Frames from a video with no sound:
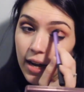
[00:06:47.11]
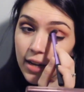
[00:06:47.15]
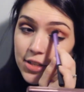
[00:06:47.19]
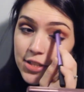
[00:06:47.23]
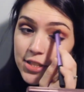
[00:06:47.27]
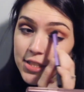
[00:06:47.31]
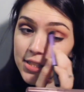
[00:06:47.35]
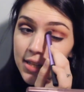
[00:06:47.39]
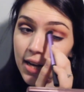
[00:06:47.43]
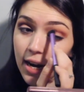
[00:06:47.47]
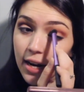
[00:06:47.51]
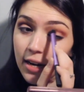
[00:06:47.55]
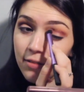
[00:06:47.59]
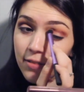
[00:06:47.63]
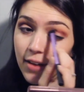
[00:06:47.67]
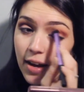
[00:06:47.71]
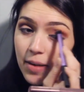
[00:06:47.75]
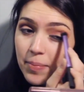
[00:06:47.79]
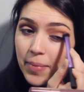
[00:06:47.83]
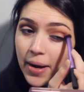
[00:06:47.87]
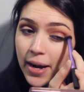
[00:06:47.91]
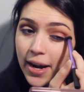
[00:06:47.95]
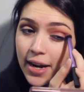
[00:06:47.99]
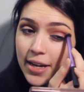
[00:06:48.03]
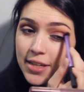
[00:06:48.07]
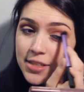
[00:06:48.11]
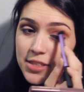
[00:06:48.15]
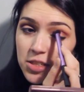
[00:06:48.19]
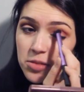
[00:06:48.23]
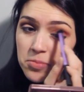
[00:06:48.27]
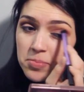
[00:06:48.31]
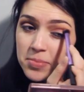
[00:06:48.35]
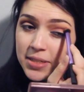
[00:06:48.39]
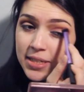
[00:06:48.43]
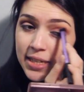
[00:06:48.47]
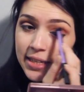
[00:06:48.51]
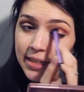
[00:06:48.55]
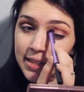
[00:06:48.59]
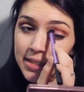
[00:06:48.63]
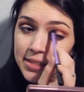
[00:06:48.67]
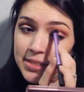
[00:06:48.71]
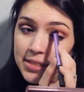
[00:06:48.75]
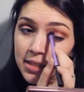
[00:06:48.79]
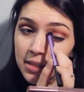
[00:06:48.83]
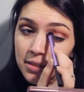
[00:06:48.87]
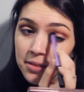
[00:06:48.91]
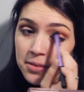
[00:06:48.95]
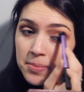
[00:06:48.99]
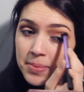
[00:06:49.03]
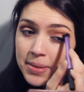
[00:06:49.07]
I just kind of had my eyes opened, I guess,
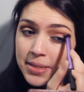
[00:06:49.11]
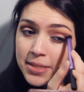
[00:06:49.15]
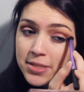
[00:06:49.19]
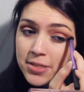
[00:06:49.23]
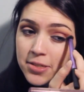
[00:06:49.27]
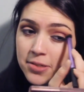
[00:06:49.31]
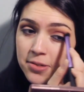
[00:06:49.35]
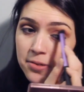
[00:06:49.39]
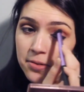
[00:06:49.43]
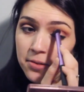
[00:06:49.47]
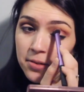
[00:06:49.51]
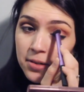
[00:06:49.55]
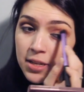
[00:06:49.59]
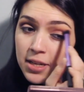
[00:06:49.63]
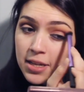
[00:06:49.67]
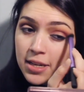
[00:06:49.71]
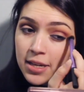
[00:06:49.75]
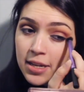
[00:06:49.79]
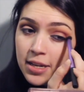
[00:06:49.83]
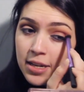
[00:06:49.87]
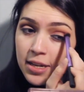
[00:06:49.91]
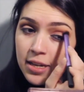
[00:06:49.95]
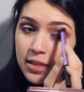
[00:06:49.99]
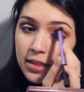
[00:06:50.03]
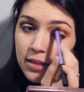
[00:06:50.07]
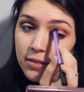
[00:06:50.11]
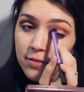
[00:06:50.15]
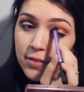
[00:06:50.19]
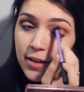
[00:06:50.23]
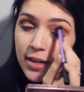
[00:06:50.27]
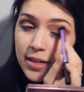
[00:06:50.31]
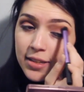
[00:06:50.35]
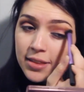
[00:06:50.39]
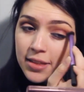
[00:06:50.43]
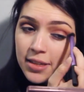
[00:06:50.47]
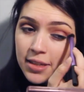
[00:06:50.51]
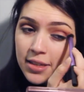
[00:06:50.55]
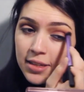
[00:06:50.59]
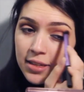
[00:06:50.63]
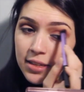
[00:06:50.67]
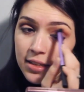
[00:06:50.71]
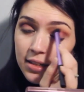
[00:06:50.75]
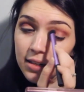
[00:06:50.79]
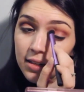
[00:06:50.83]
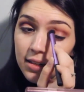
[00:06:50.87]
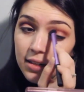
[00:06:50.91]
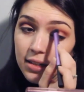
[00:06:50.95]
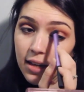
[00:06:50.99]
a little bit to the fact that